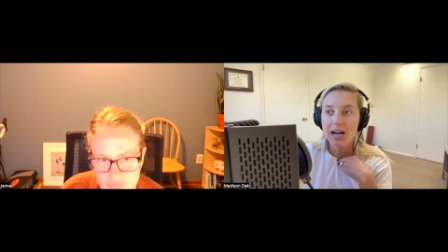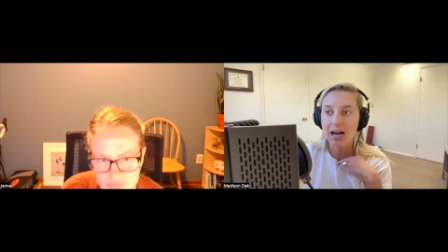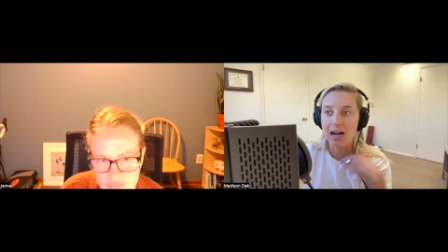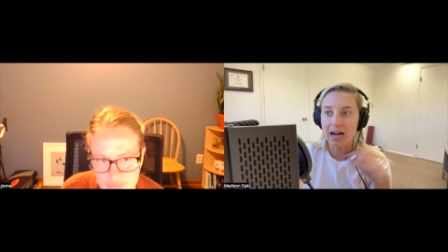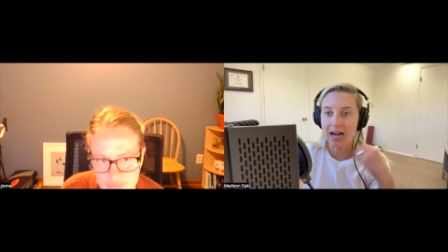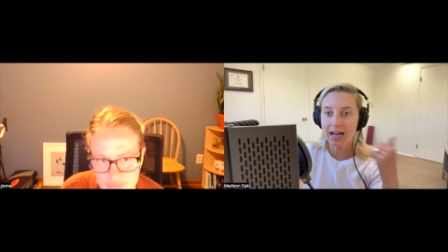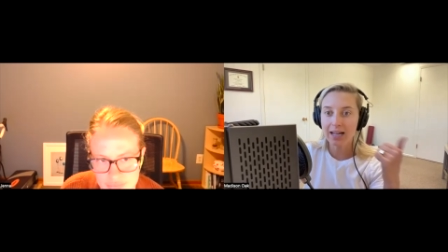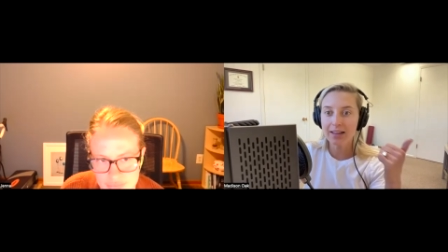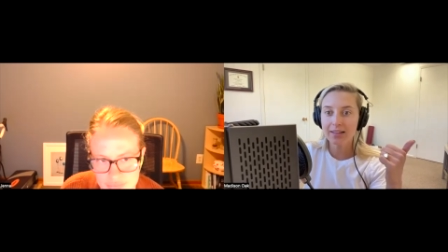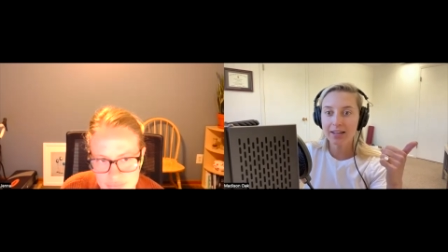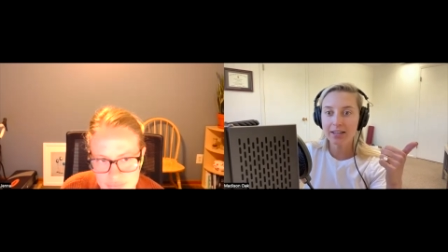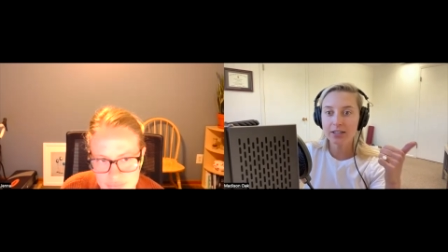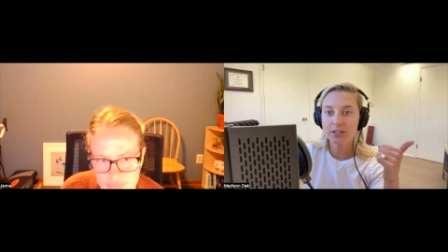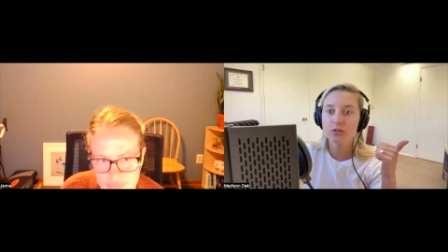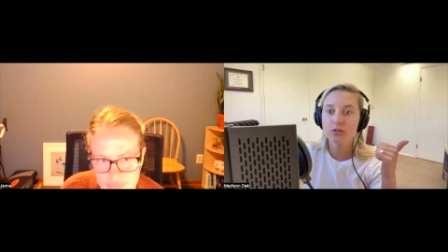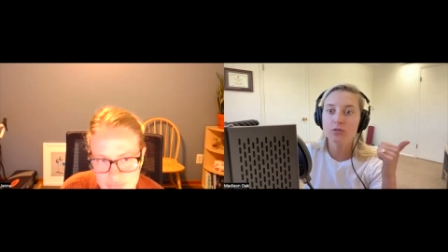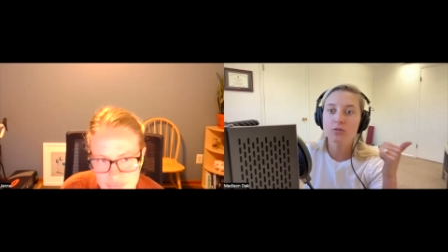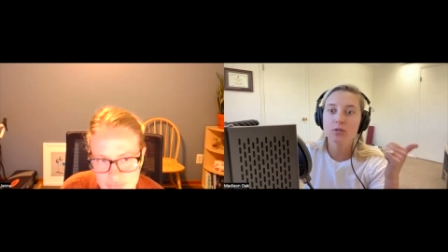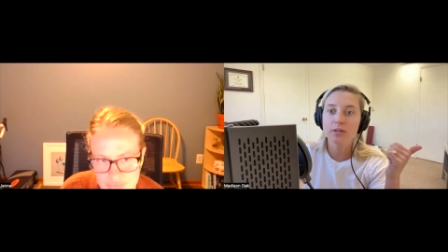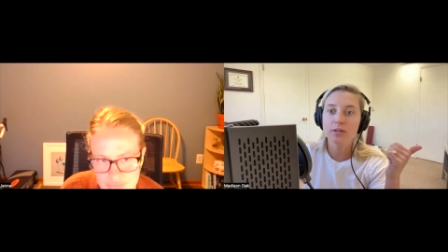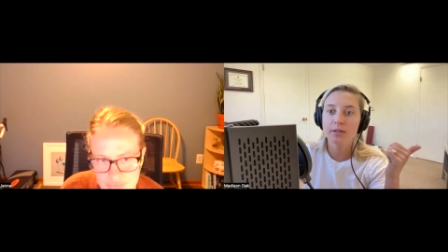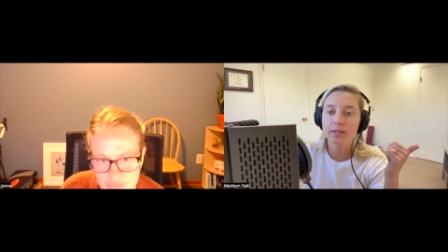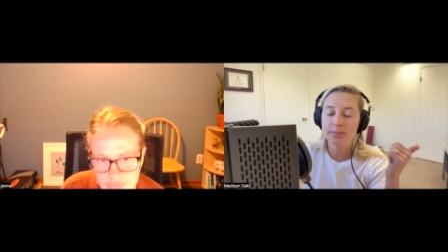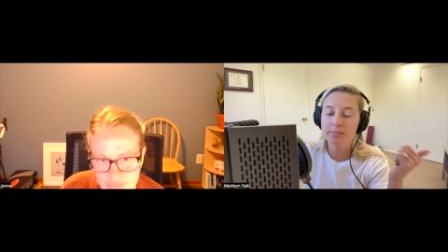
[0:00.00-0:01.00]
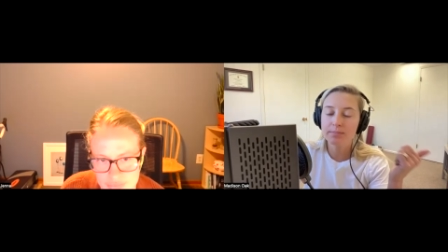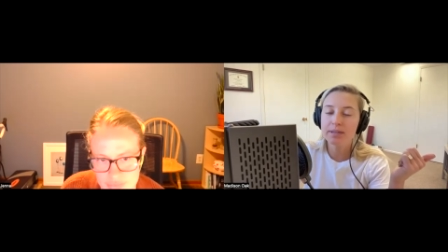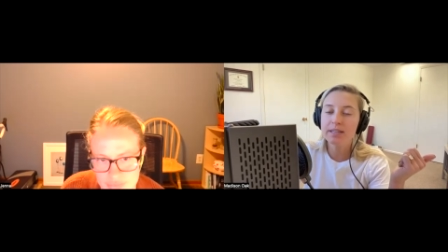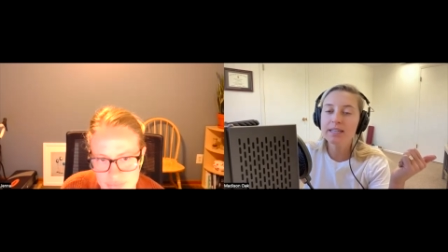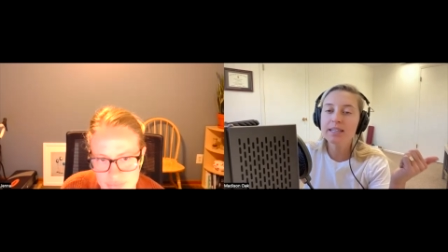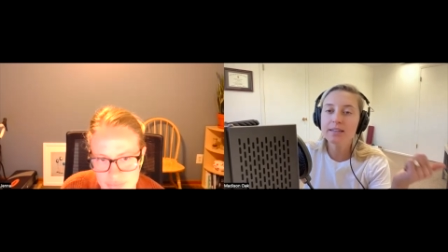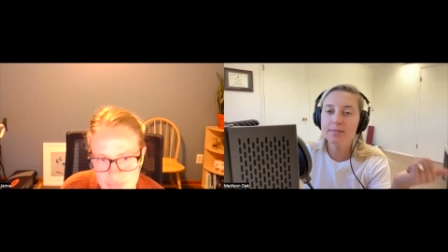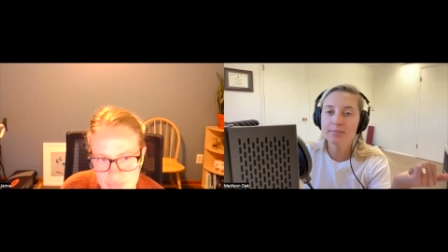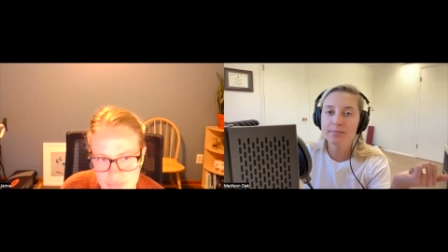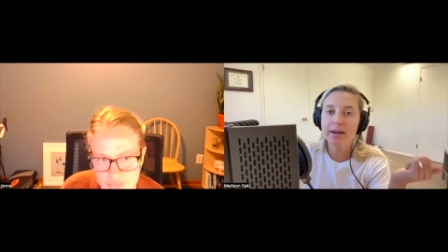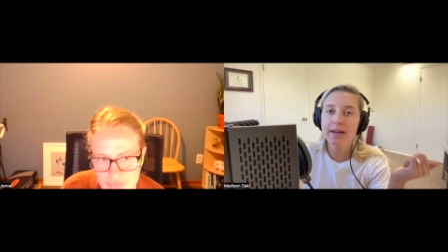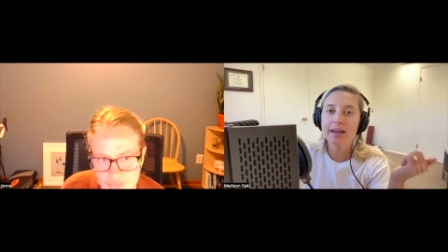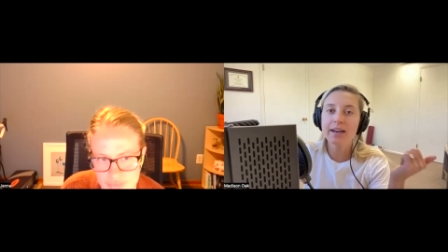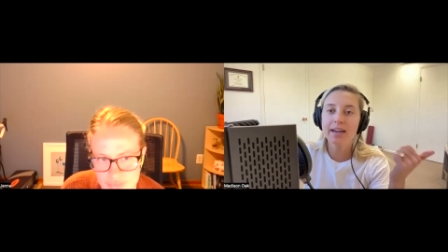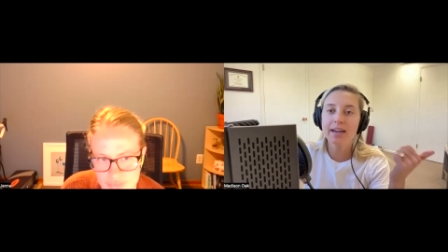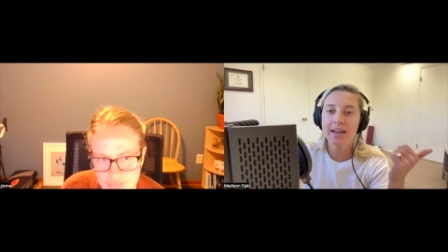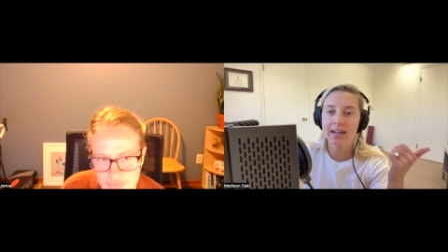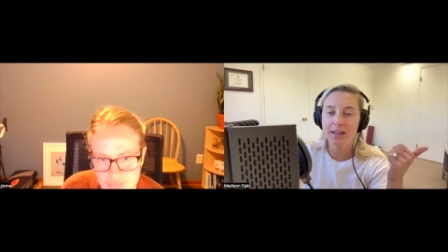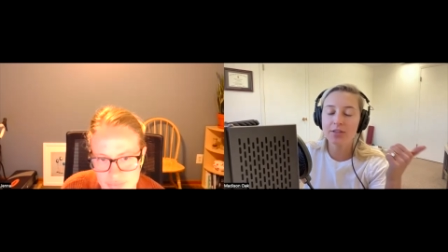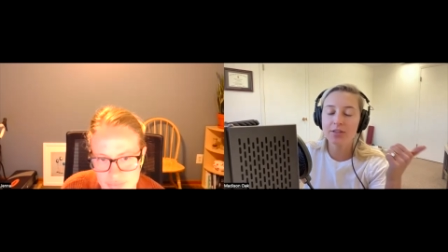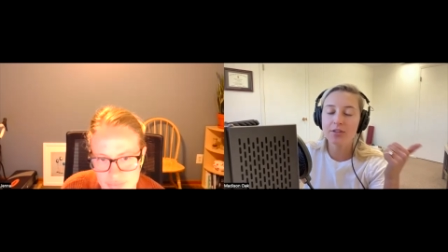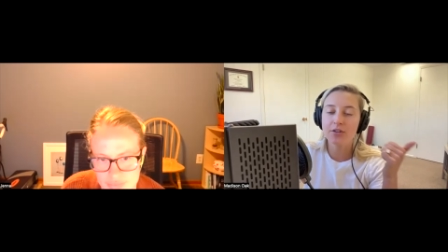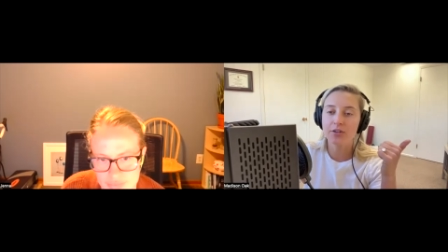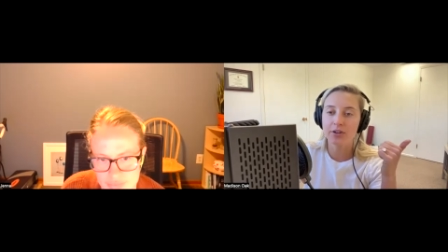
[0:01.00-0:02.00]
I like to be in bed at
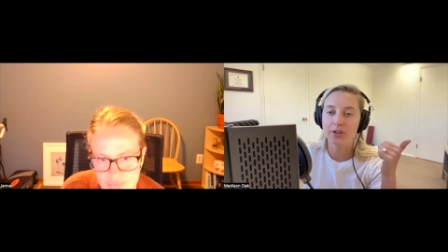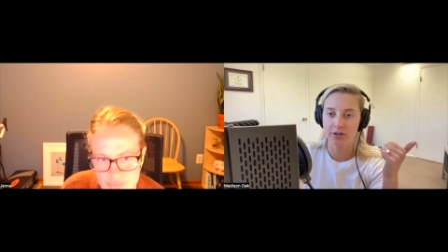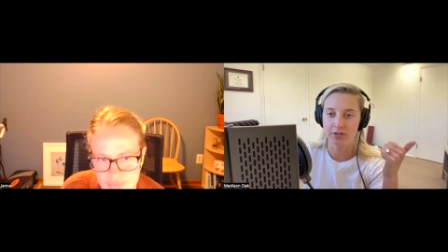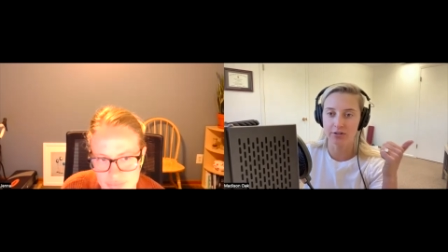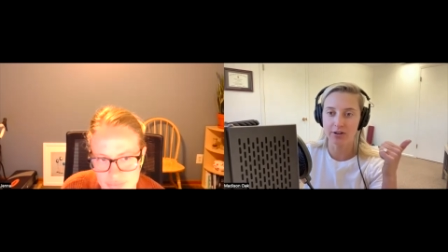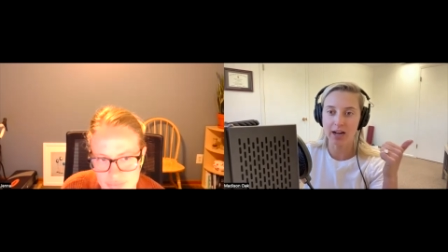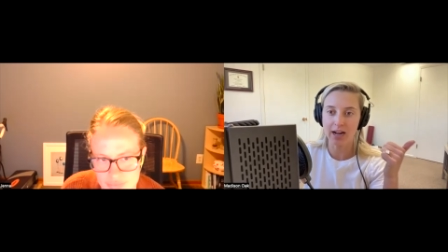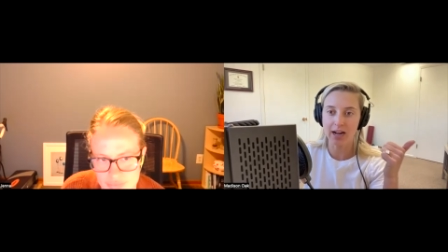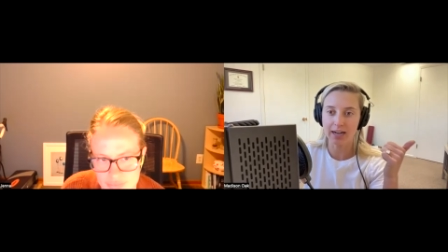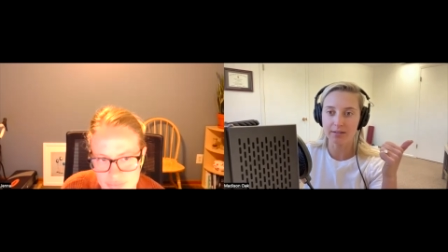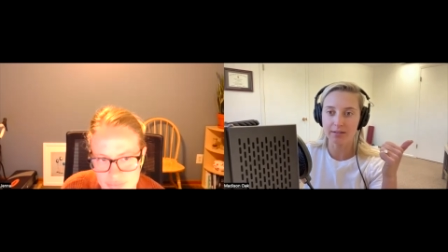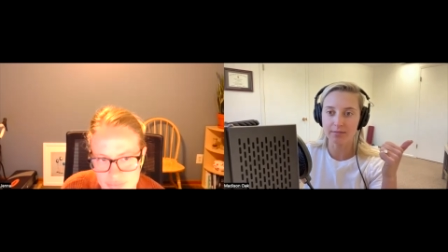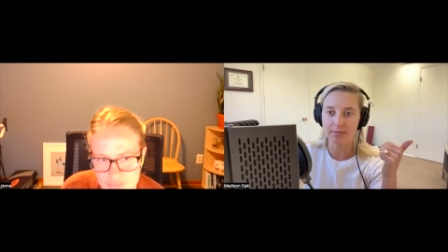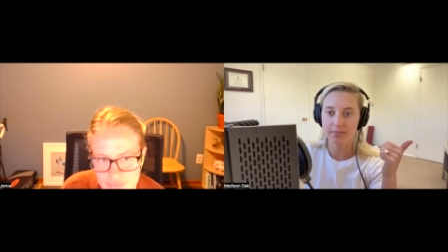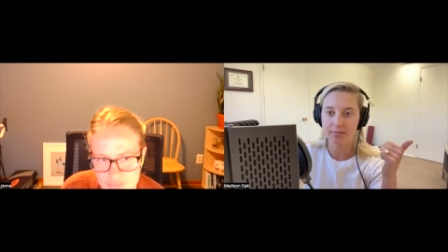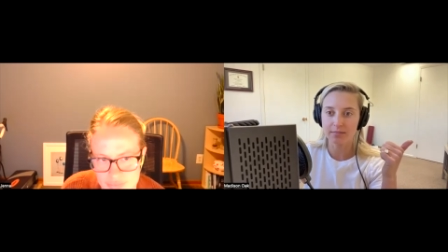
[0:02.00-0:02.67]
eight thirty or nine.